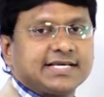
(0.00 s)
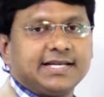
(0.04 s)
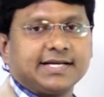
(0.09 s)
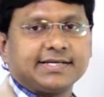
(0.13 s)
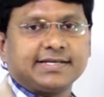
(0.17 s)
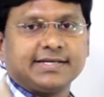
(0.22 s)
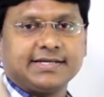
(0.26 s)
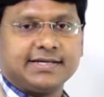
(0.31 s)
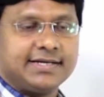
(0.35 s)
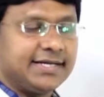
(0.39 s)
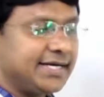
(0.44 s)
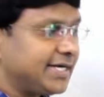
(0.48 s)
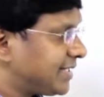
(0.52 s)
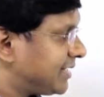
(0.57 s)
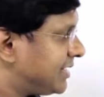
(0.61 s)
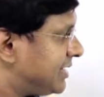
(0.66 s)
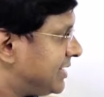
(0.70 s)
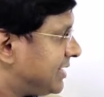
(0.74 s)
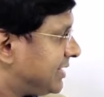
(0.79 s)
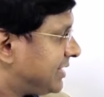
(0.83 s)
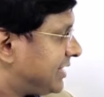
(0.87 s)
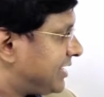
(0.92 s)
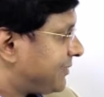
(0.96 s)
collecting duct,
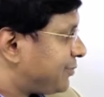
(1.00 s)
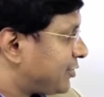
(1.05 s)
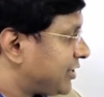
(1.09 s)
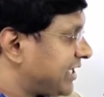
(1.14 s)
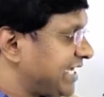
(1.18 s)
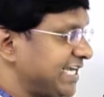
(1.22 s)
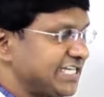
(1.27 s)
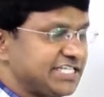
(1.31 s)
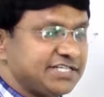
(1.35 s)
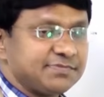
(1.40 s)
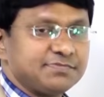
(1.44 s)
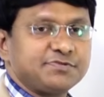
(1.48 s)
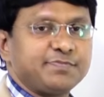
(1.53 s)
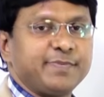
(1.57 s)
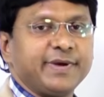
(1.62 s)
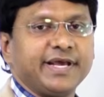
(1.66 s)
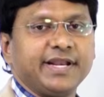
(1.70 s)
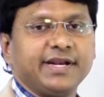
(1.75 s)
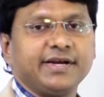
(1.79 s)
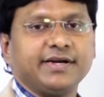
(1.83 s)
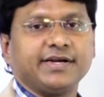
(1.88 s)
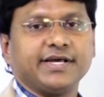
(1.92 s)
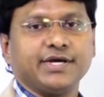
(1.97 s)
the potassium
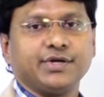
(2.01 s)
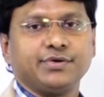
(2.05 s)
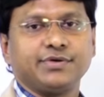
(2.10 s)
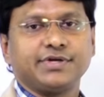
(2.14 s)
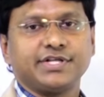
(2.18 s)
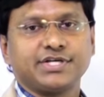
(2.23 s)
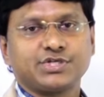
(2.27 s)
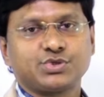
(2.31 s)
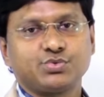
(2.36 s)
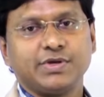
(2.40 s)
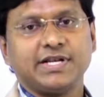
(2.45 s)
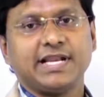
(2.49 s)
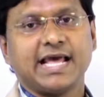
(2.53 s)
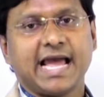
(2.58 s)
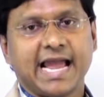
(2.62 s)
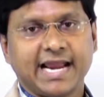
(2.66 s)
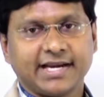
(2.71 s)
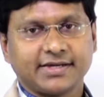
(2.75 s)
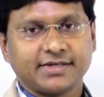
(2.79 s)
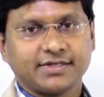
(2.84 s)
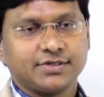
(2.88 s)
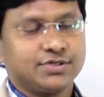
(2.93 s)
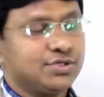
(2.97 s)
sparing diuretics will
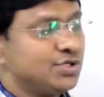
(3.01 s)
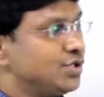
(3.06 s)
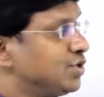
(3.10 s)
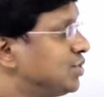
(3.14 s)
act.